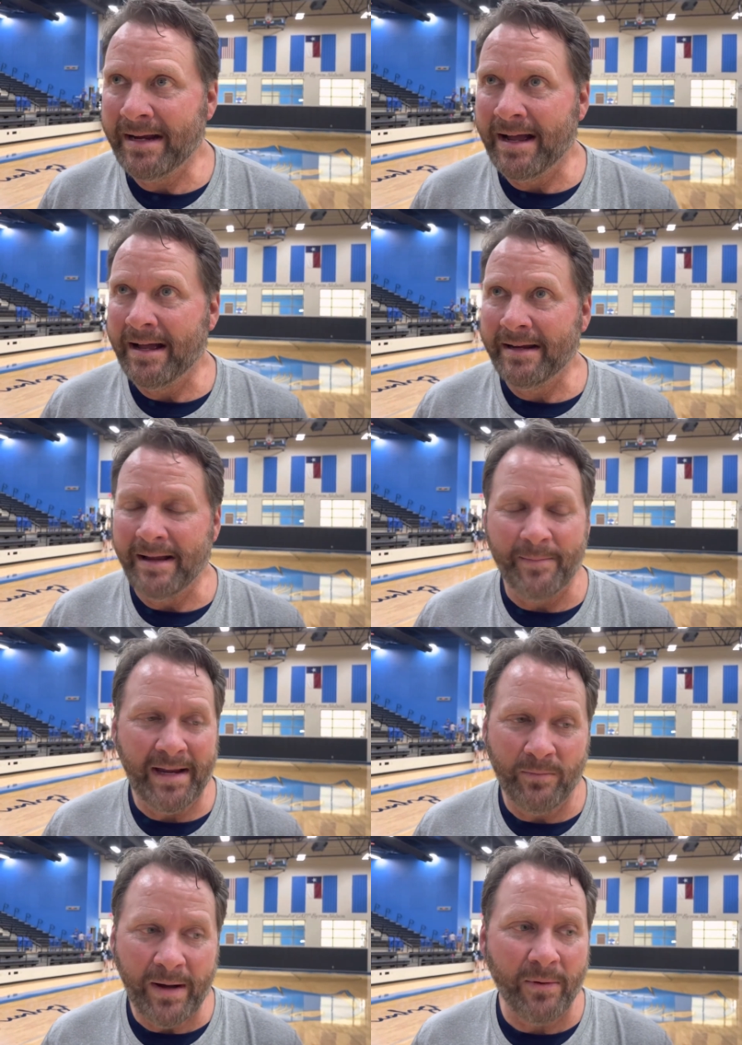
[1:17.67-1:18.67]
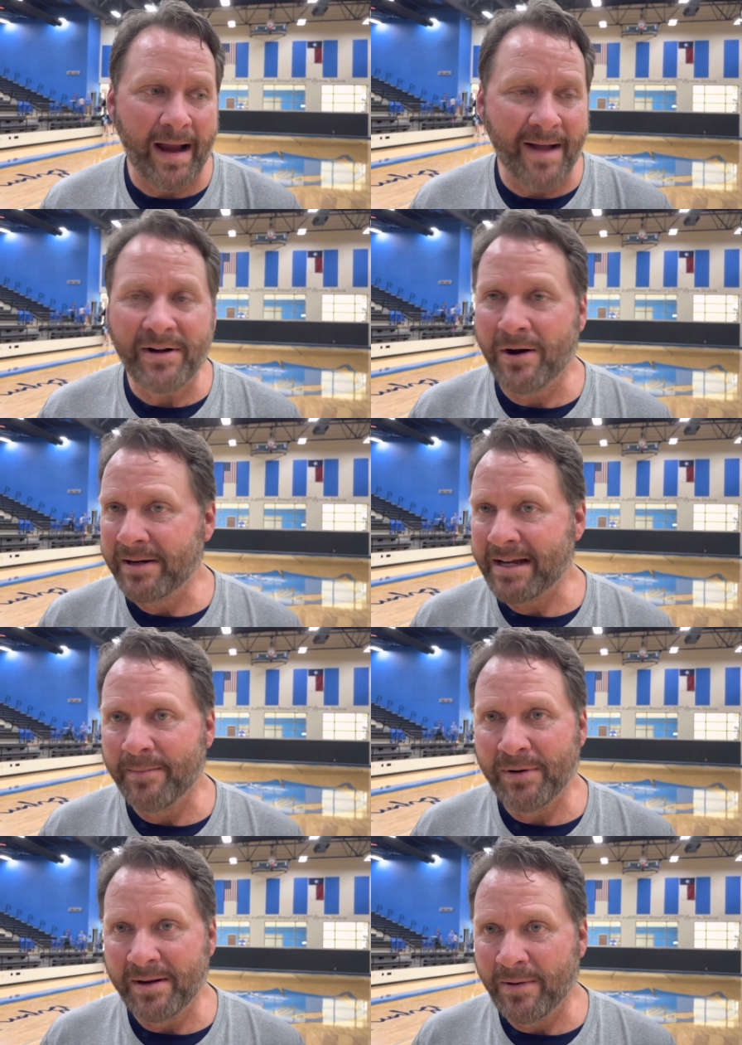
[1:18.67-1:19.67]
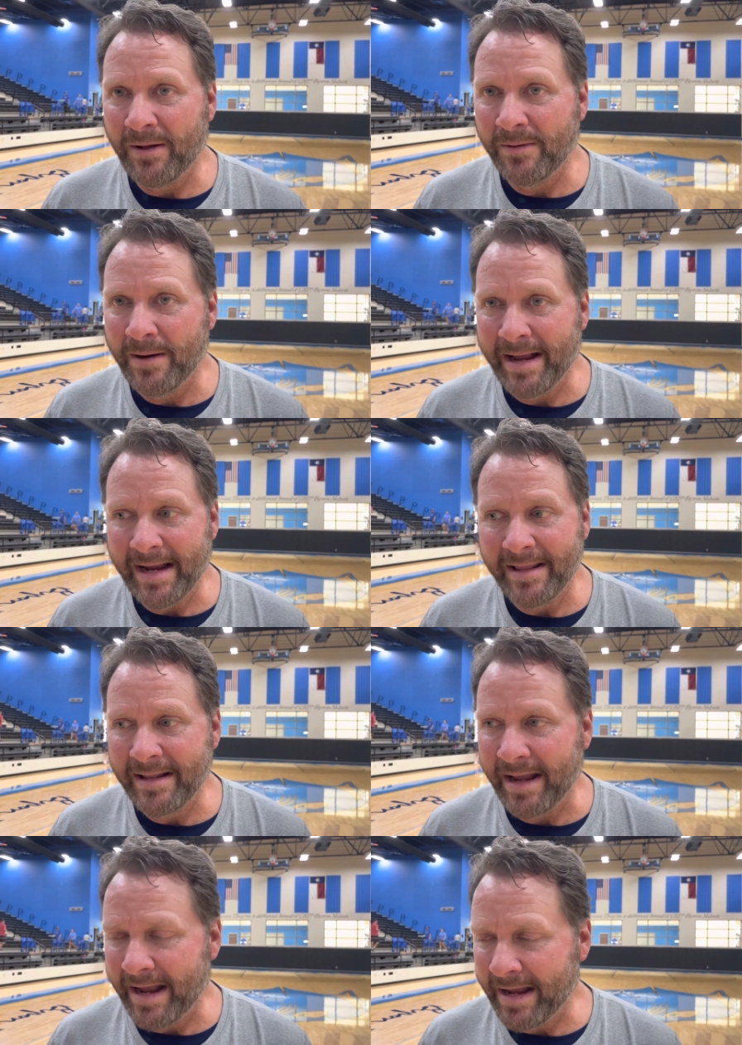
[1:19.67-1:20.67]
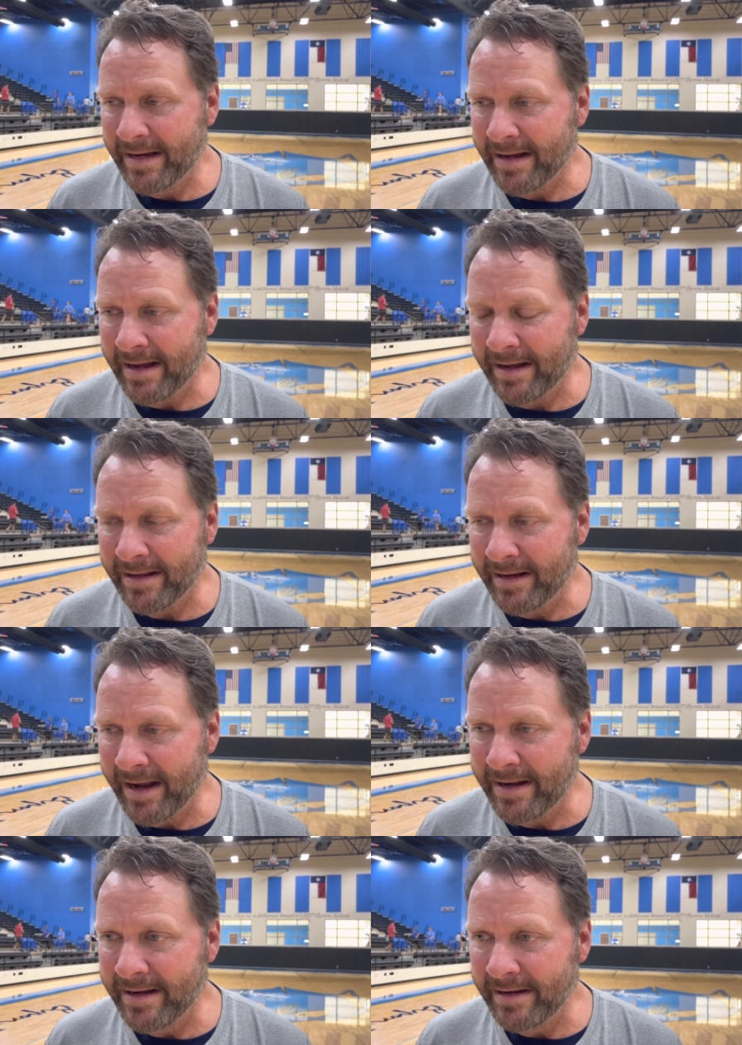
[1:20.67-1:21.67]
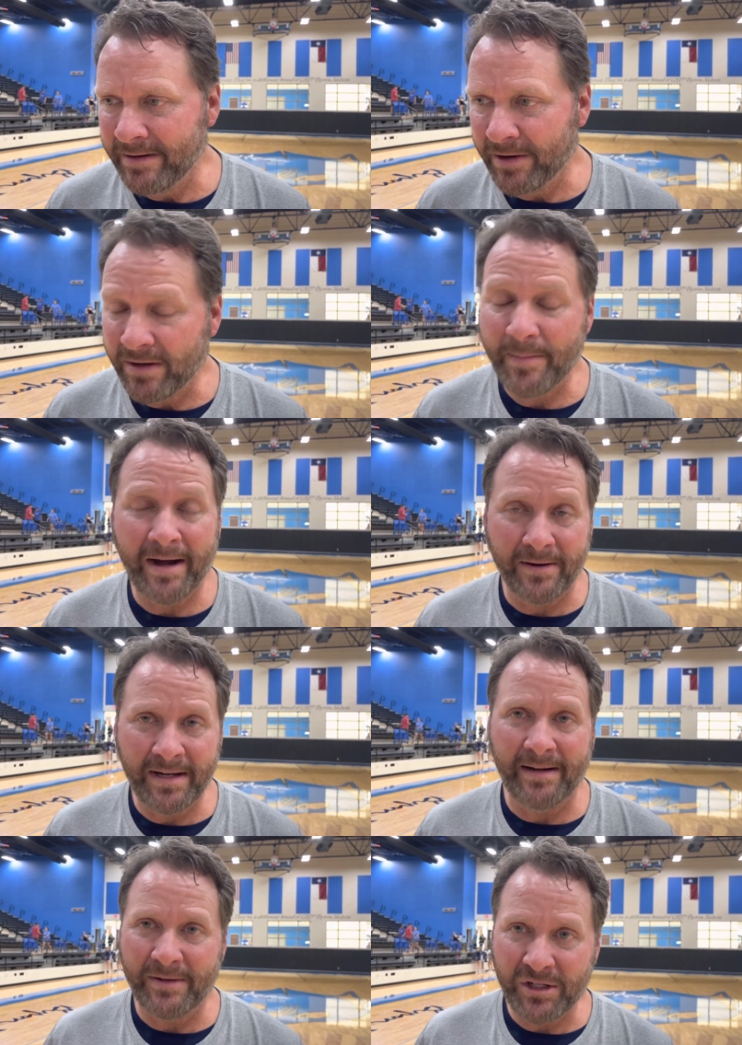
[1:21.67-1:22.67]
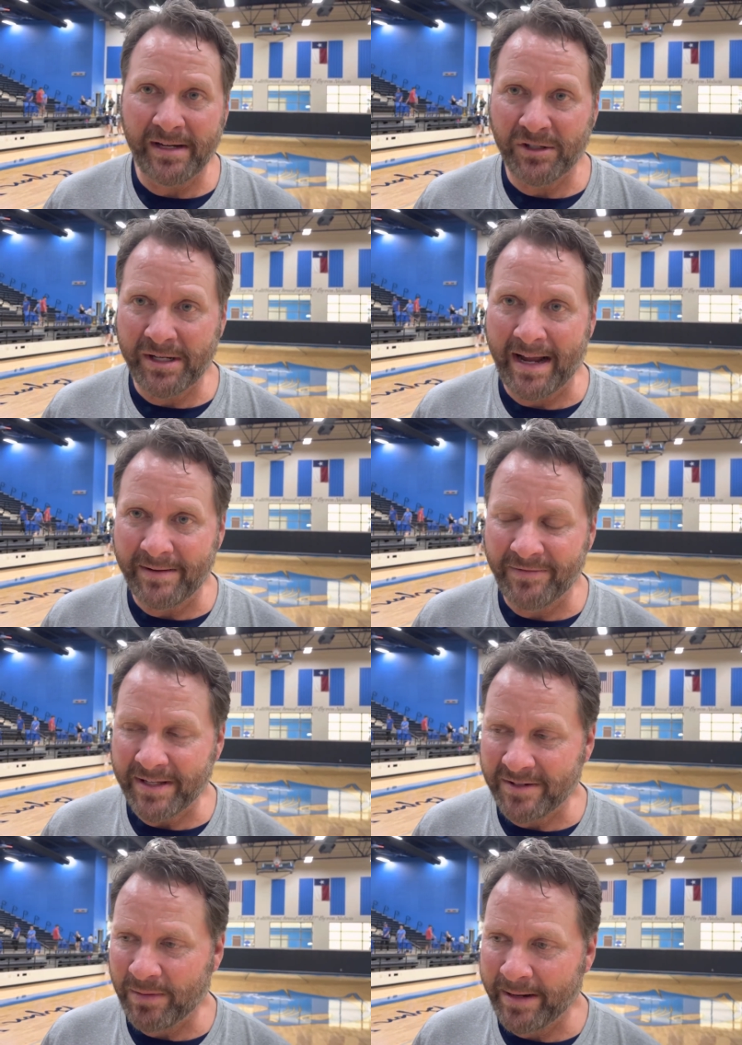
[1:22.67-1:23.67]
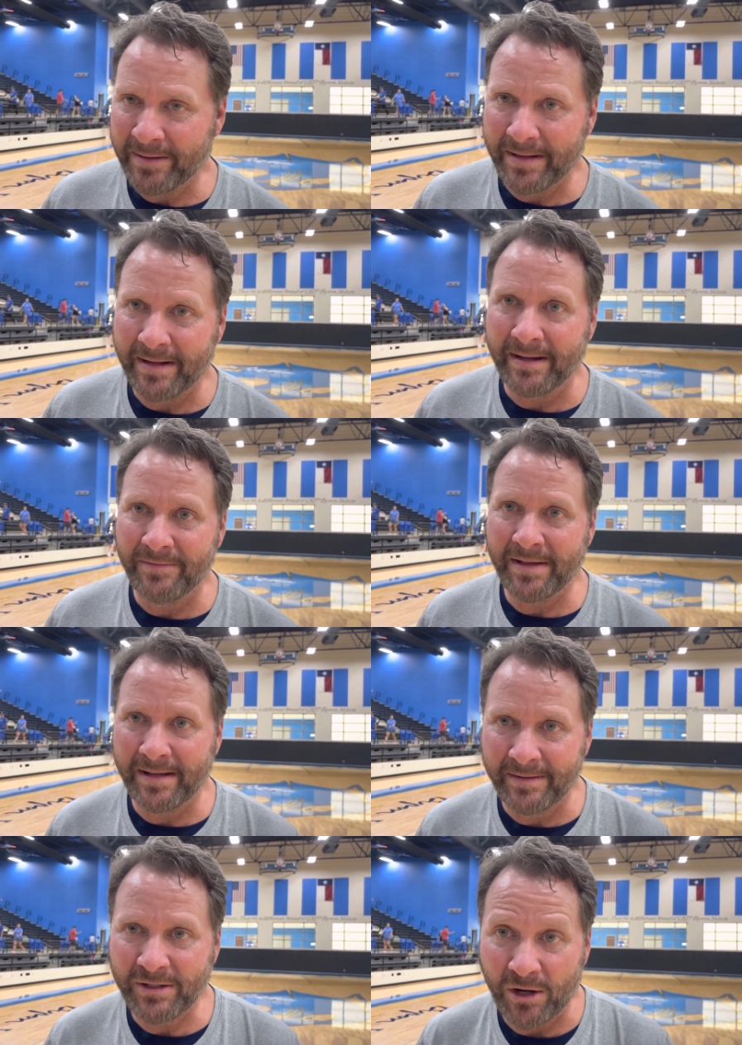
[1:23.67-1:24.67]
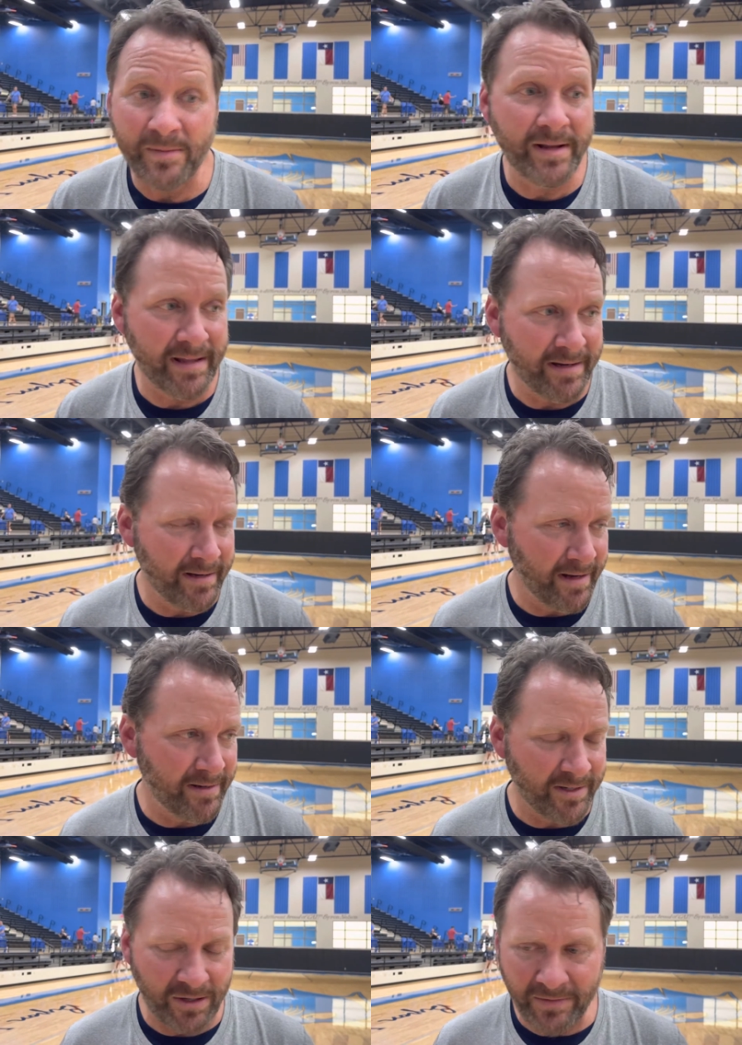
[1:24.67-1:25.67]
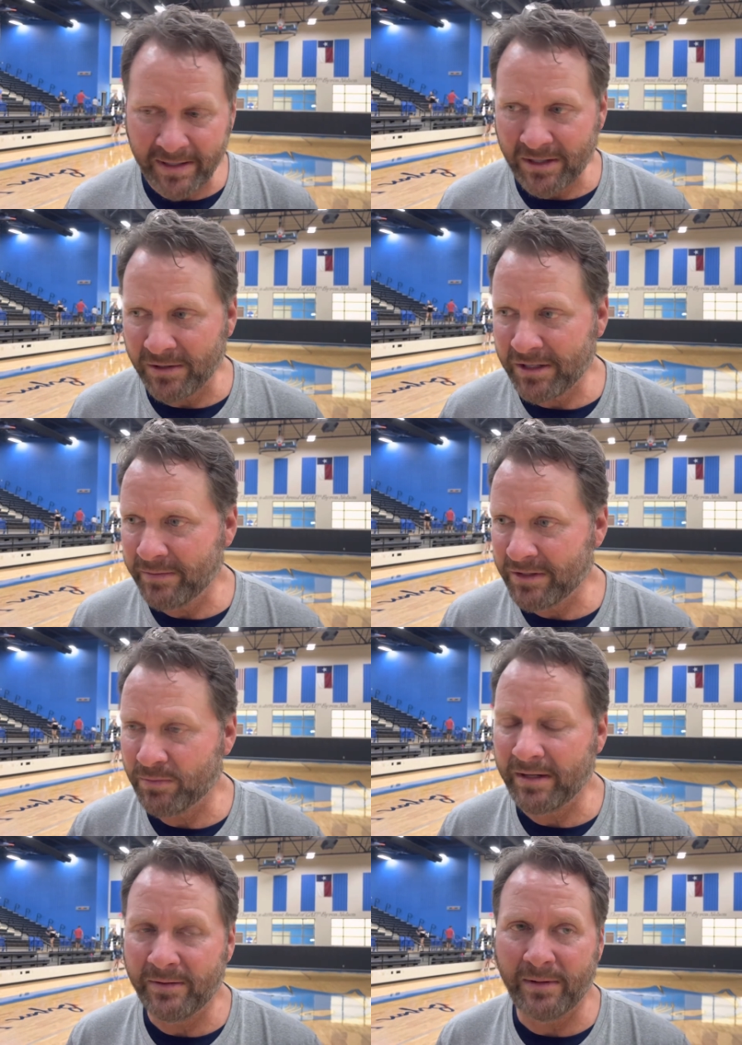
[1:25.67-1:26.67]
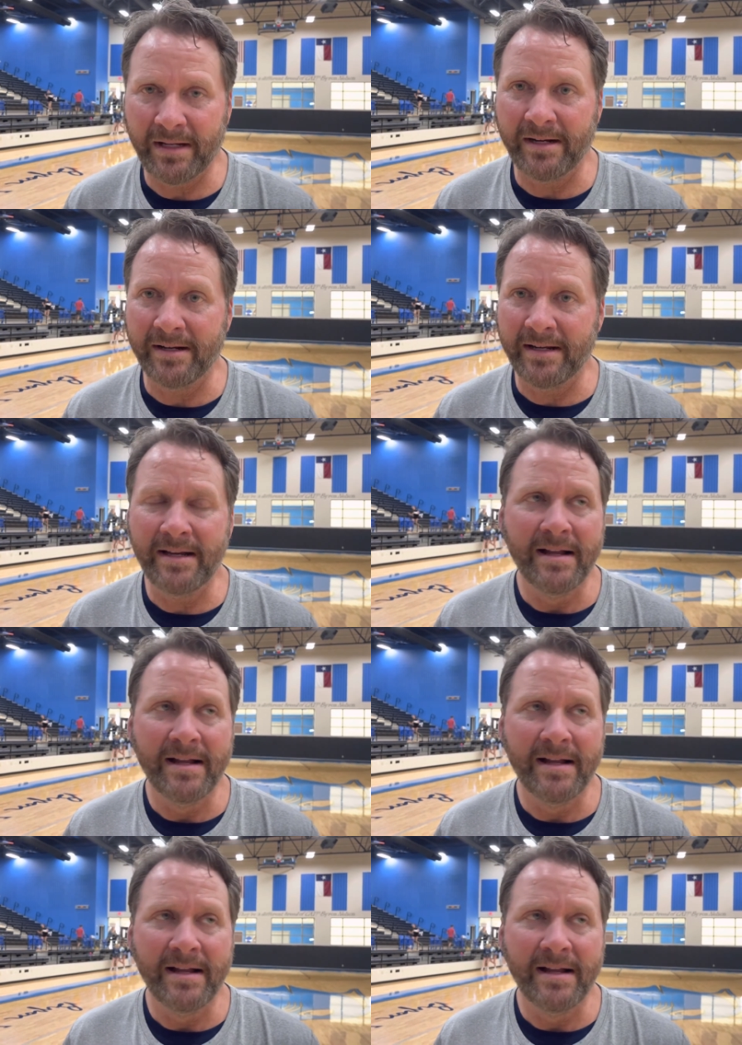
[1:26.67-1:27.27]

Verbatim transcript: Uh, I mean, we were having a hard time putting the ball away, and and uh, and their libero did it, and she she got defensive player the, of the tournament, and, and deservingly so. She was really really good.